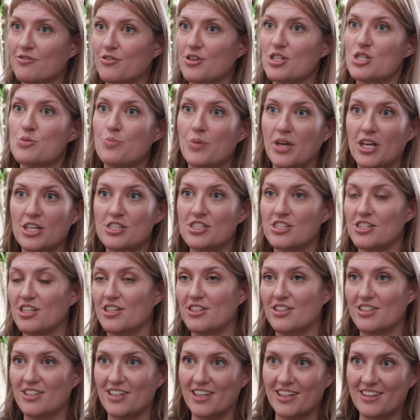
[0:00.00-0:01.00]
free speech
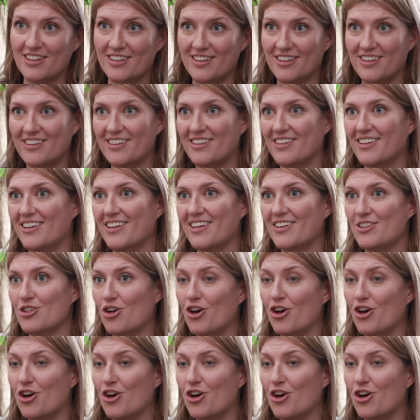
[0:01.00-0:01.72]
in